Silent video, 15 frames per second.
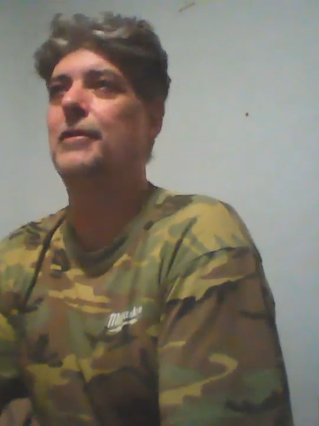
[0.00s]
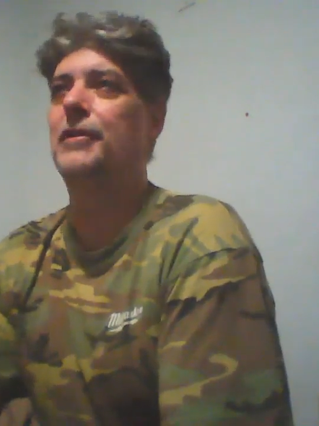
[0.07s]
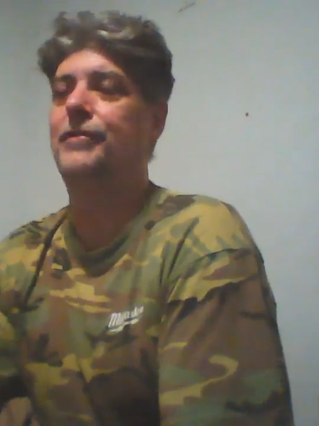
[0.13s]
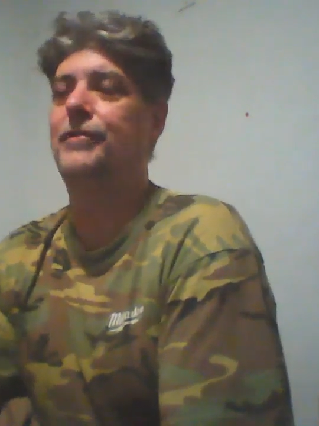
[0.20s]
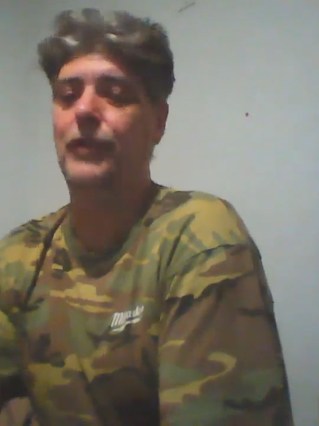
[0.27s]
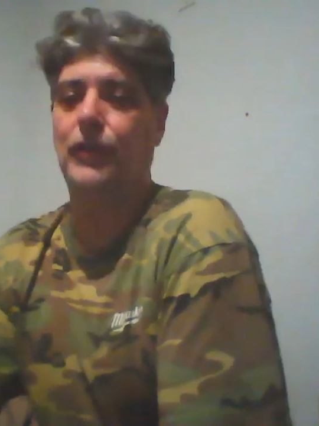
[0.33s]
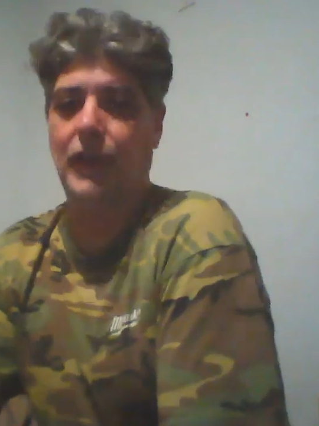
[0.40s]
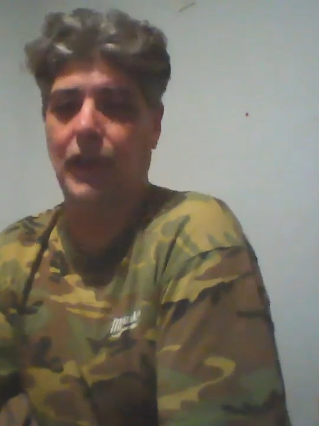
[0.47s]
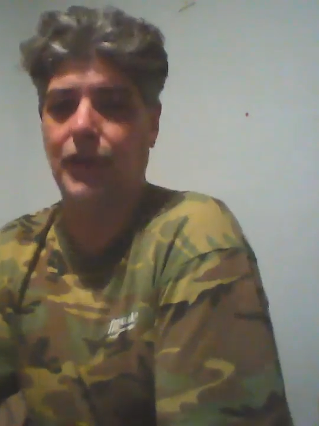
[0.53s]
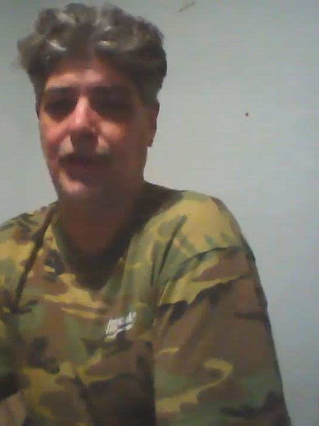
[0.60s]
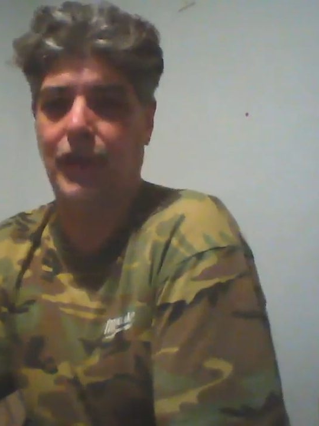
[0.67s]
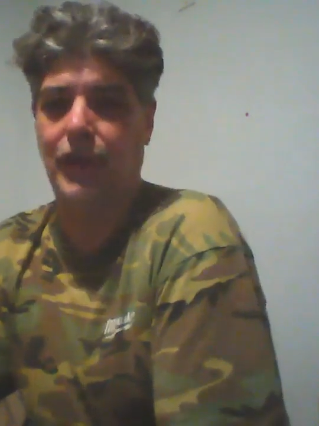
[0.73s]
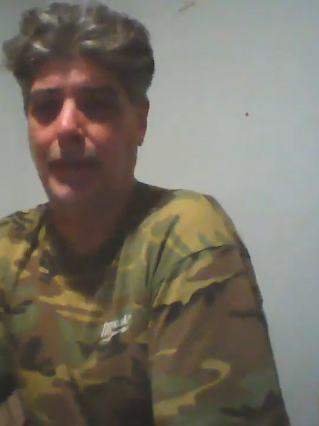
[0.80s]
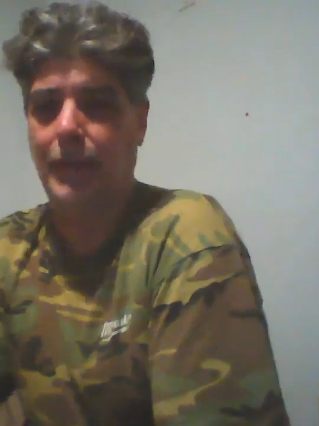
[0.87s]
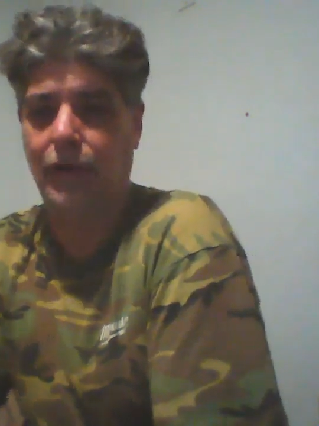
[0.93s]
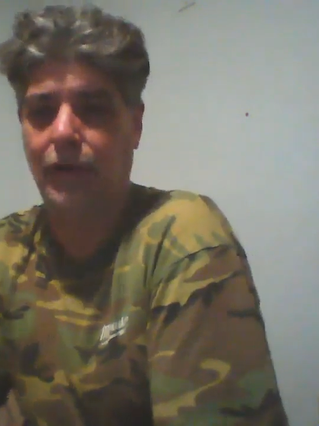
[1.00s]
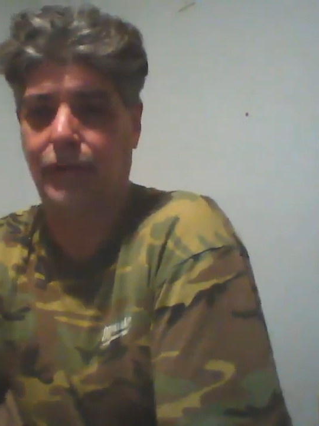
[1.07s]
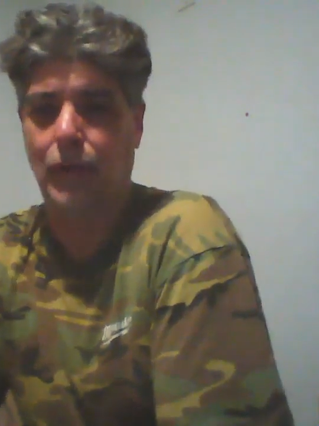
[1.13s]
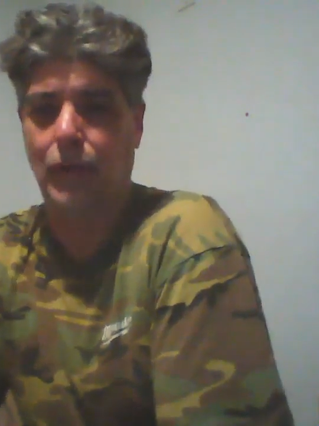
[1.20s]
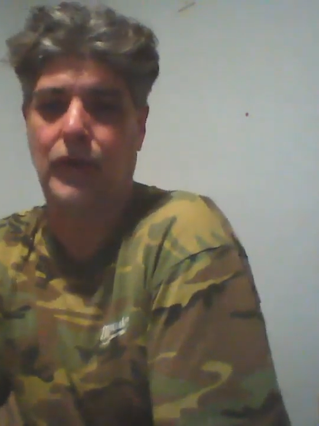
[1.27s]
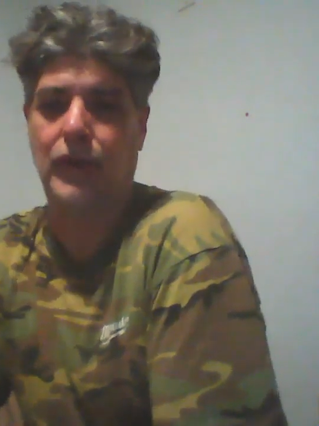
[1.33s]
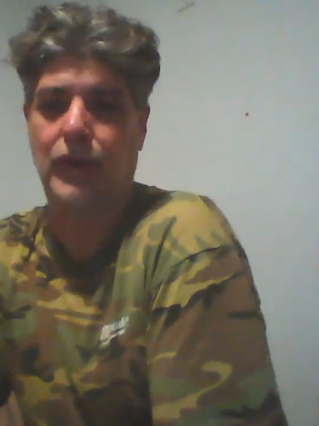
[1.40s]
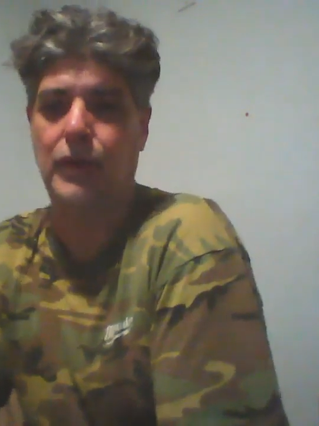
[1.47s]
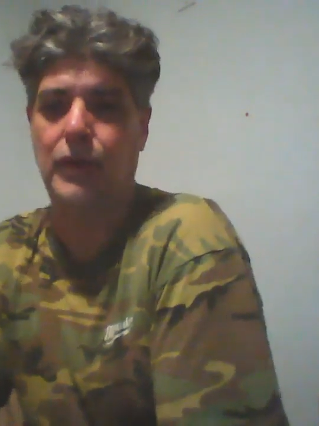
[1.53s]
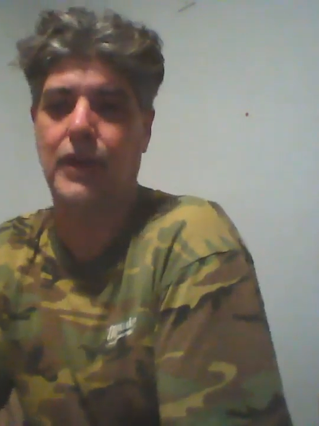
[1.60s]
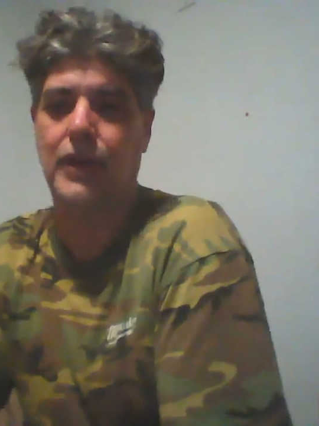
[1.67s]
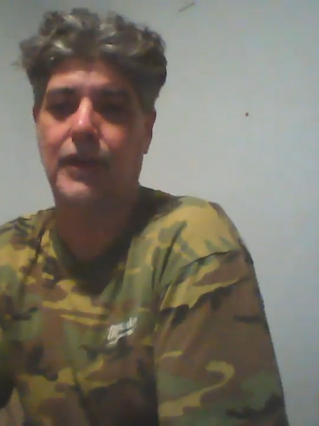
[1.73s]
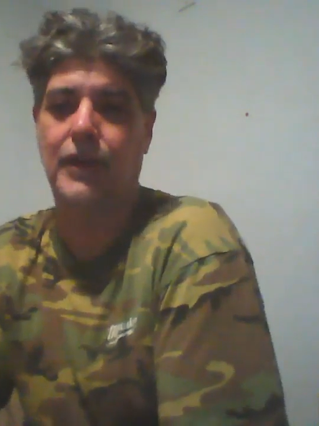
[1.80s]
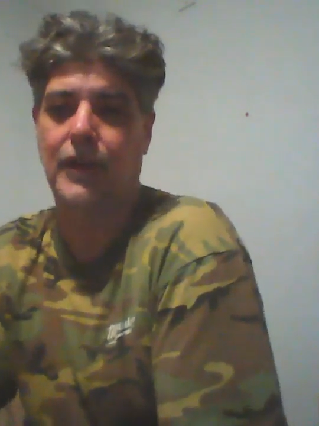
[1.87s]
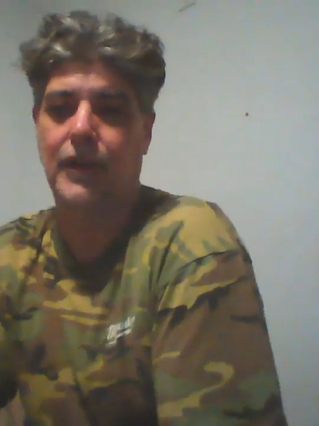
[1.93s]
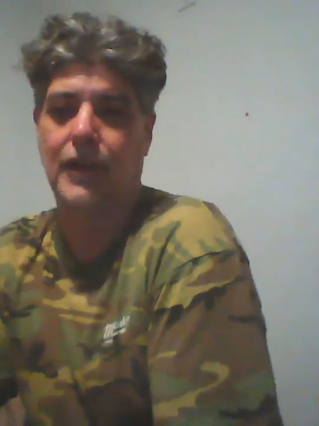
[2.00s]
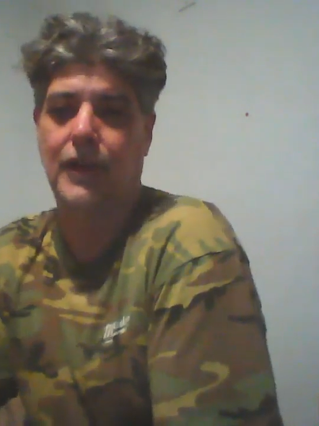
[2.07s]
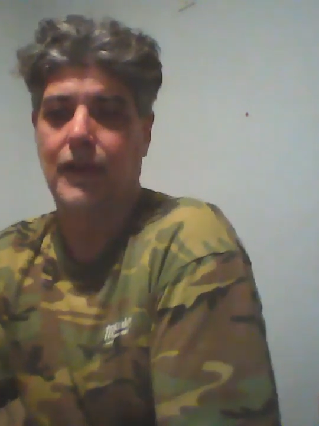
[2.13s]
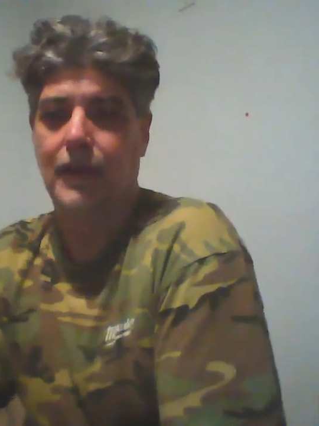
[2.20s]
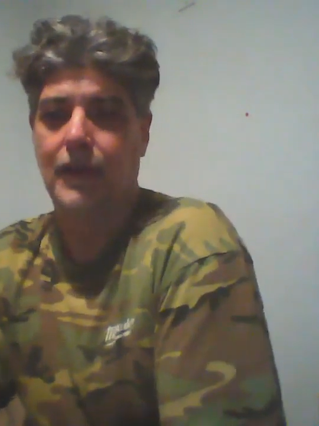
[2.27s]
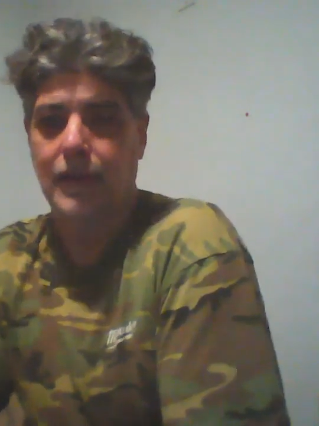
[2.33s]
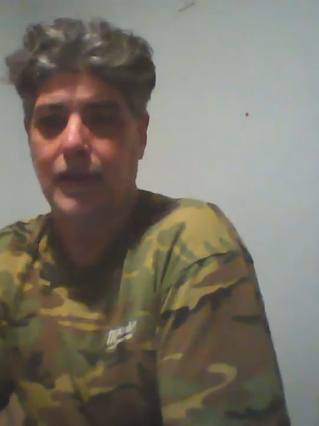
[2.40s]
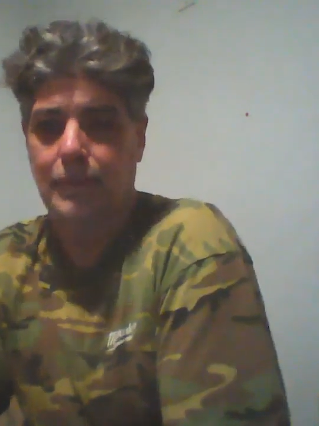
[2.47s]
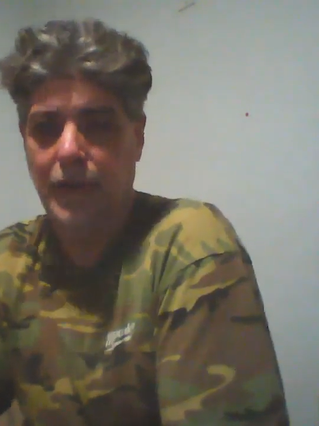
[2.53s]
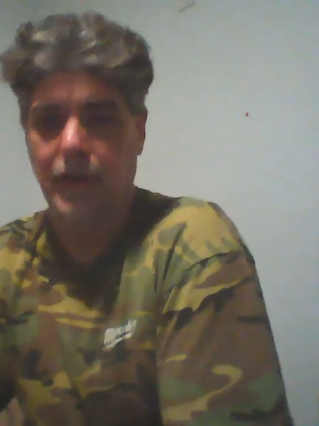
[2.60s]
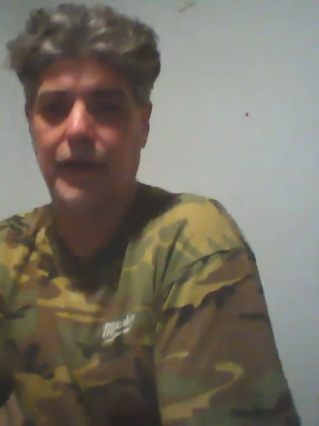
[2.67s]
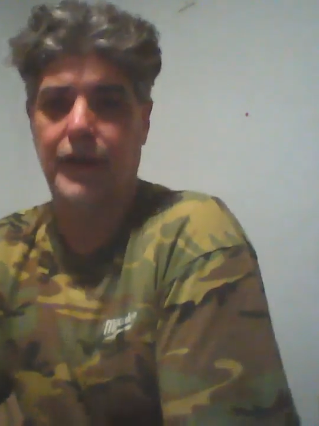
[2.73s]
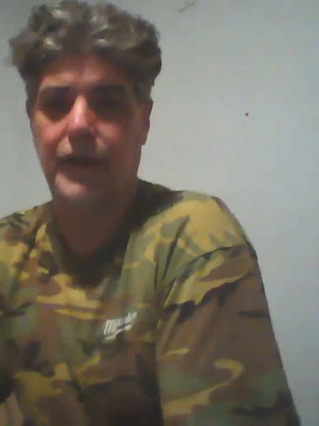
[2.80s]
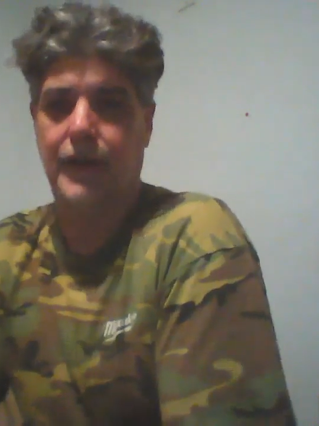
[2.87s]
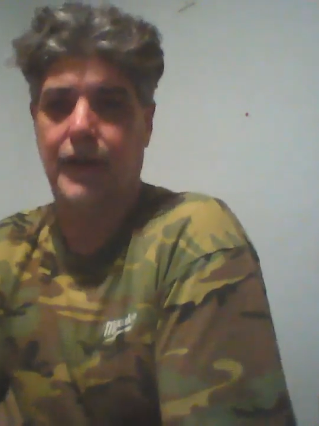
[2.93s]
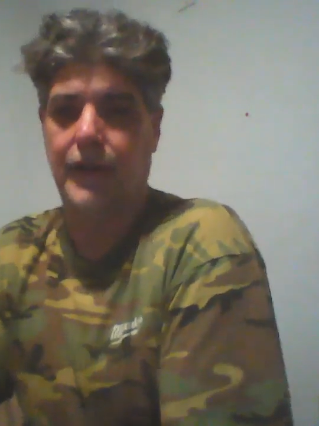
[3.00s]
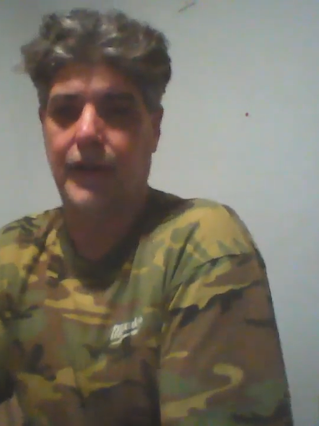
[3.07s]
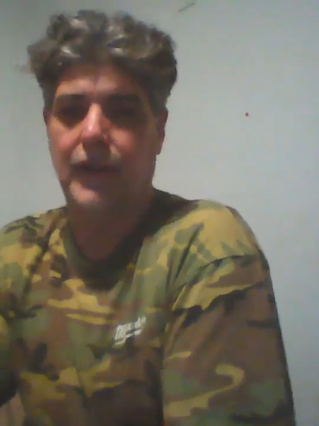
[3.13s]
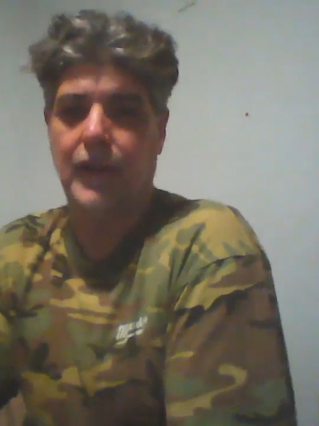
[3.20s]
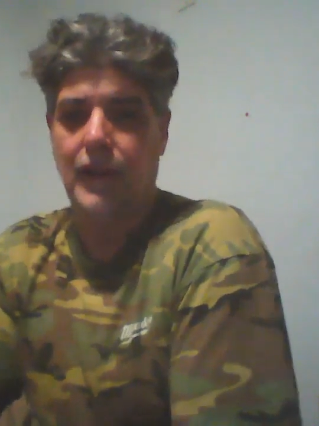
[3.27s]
me feel guilty about smoking weed. Period.